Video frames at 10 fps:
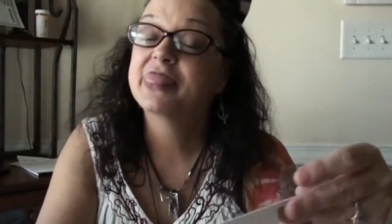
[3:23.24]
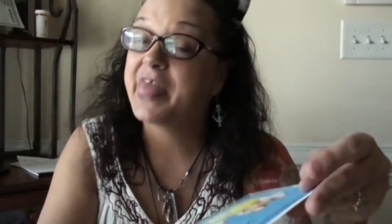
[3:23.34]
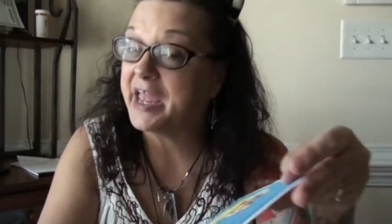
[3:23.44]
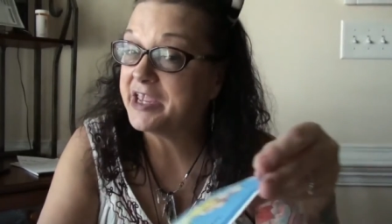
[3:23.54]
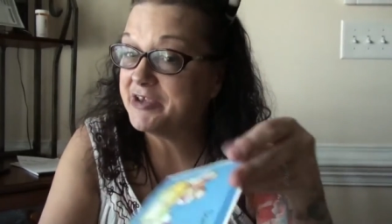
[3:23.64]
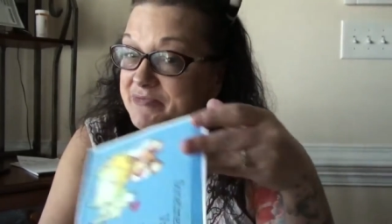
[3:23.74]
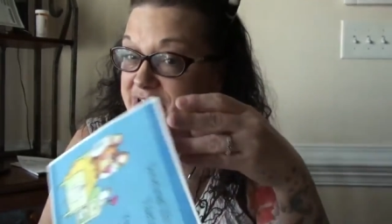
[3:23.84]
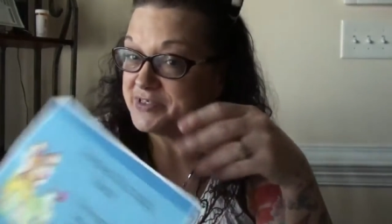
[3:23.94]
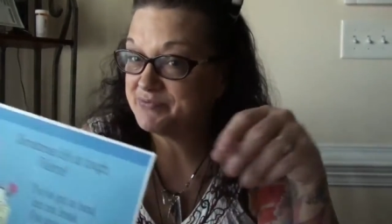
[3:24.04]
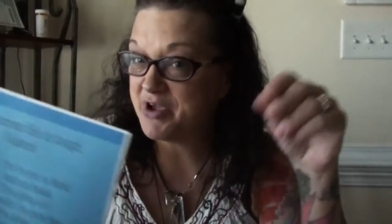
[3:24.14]
Thank you,
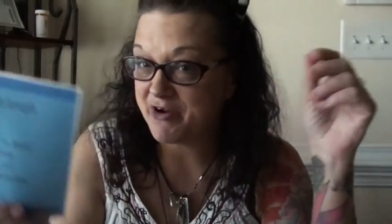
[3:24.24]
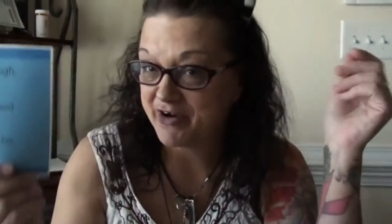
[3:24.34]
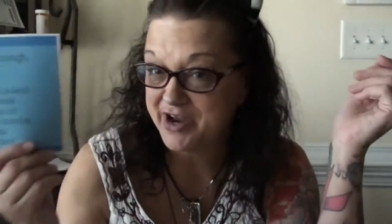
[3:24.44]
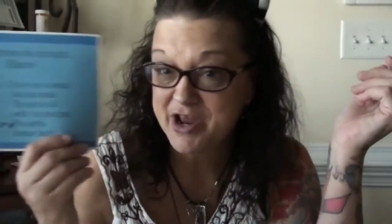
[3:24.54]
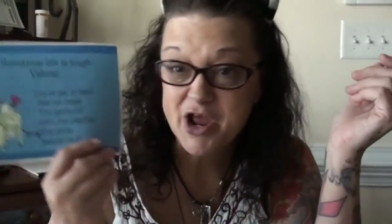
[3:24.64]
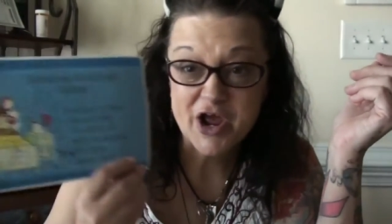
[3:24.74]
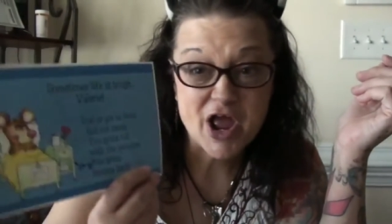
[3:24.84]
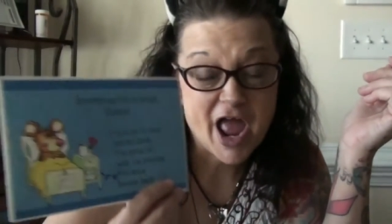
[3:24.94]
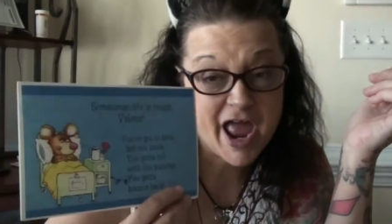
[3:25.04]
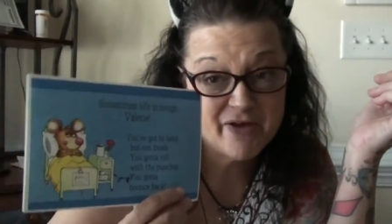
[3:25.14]
Miss Mary.
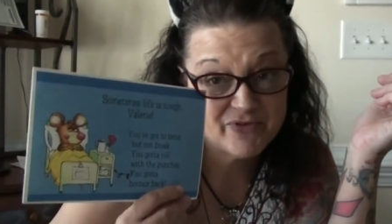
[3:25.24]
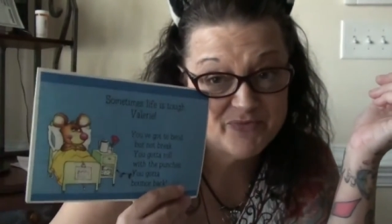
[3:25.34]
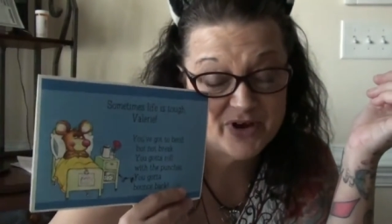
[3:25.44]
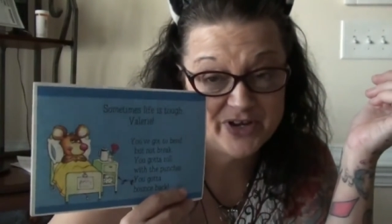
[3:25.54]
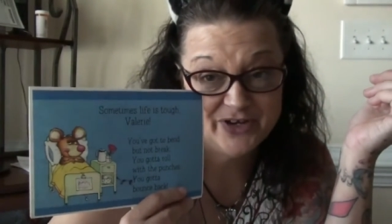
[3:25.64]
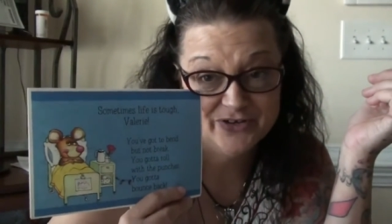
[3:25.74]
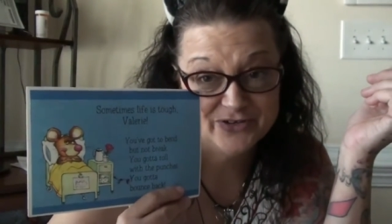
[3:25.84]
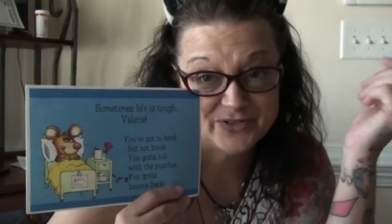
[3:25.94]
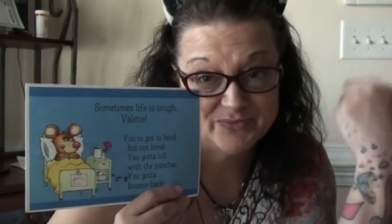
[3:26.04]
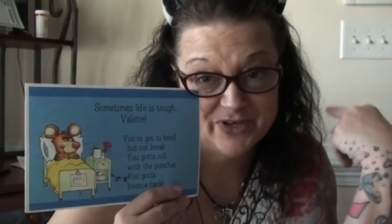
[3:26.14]
Everybody
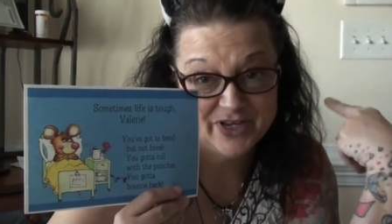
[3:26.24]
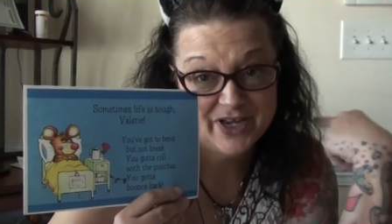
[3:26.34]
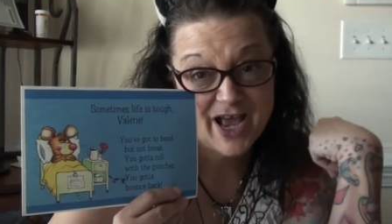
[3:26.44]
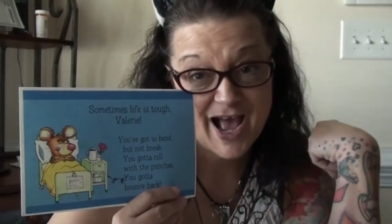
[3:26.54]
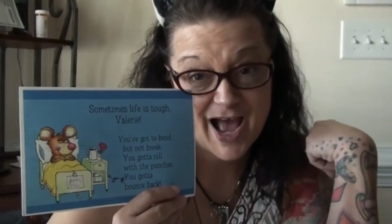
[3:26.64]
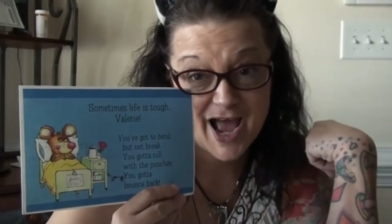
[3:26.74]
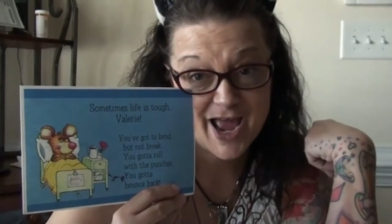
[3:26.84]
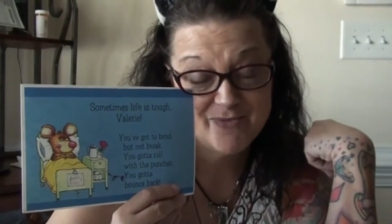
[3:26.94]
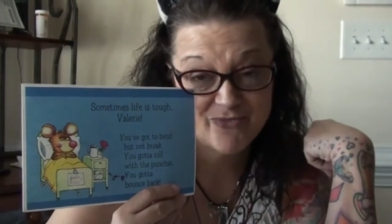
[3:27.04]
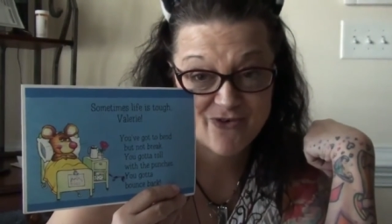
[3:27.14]
knows me.
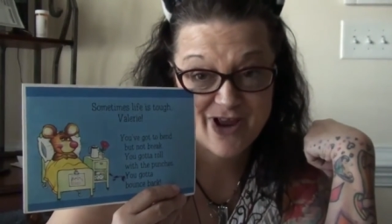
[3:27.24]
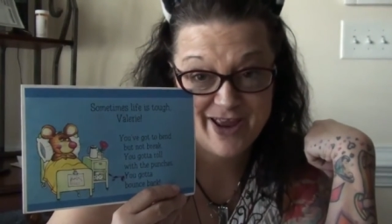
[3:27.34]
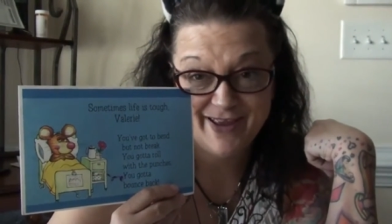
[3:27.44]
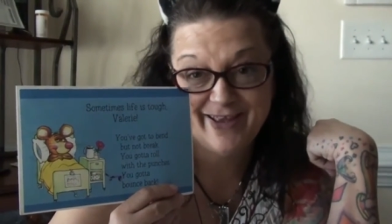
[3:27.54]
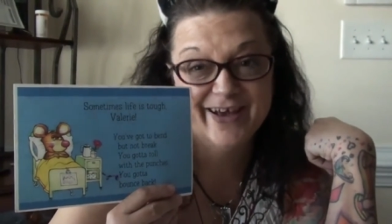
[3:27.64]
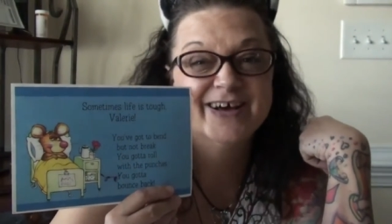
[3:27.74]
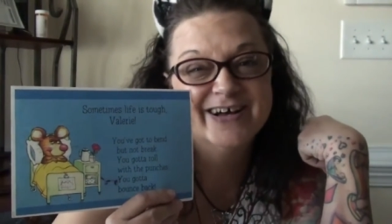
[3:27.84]
I break.